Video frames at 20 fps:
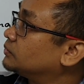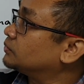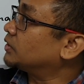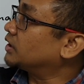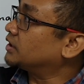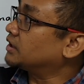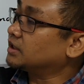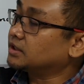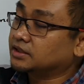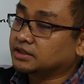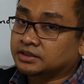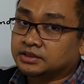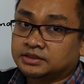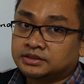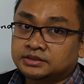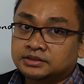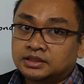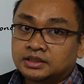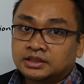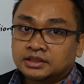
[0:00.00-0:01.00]
to another,
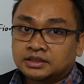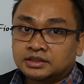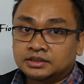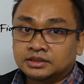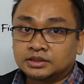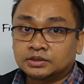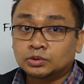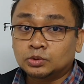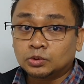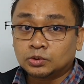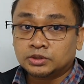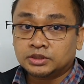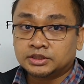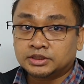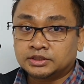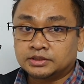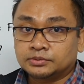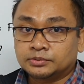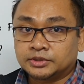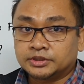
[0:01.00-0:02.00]
the
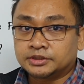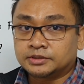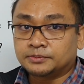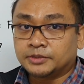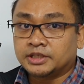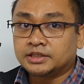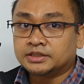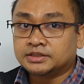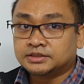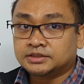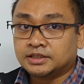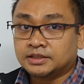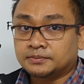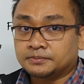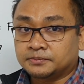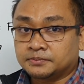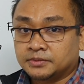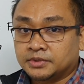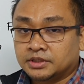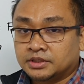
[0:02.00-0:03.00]
total will remain the
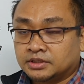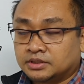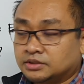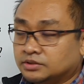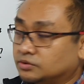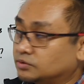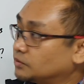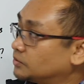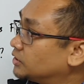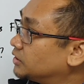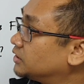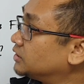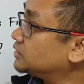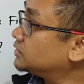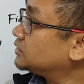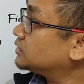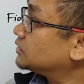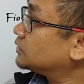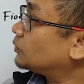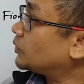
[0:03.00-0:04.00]
same. So in
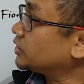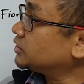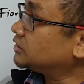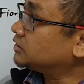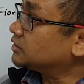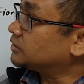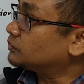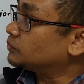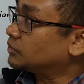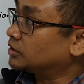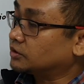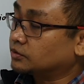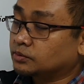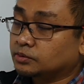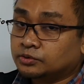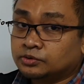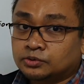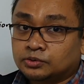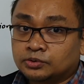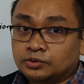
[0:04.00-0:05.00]
this question, we are
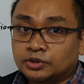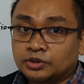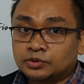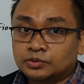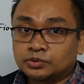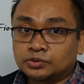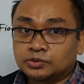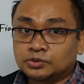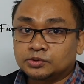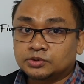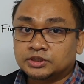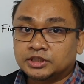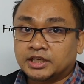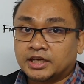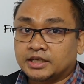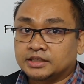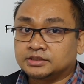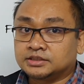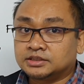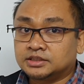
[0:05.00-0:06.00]
also going to use the
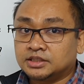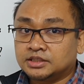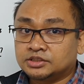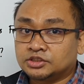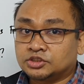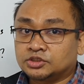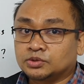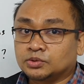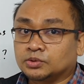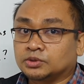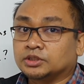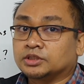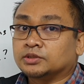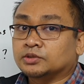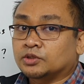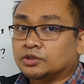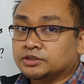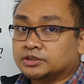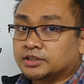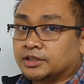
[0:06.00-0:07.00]
unchanged total
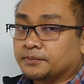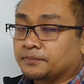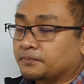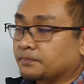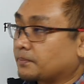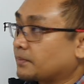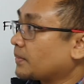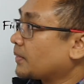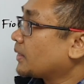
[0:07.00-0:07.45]
concept.